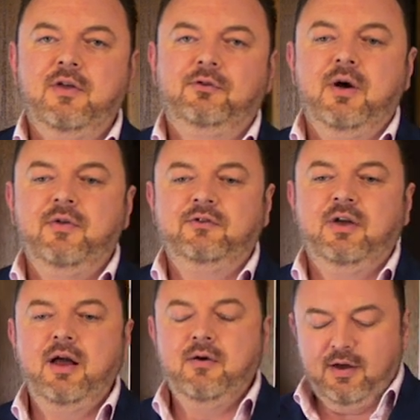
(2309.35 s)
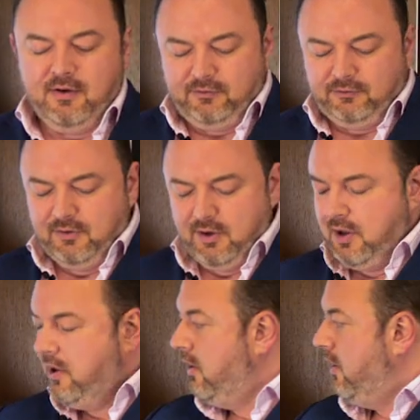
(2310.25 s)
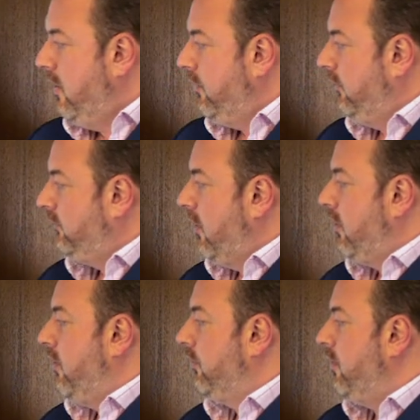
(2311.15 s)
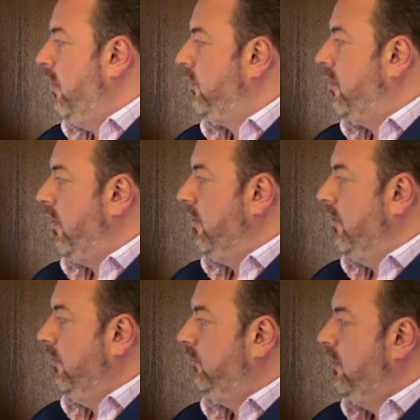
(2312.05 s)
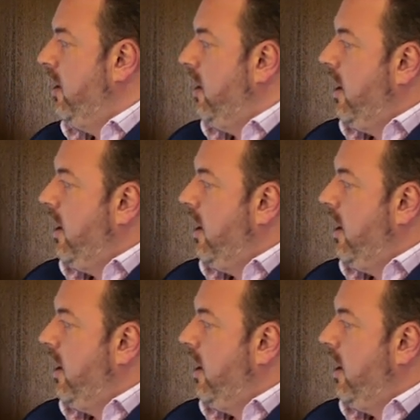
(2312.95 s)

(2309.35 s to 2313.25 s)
And that's why these areas, these so-called growth corridors,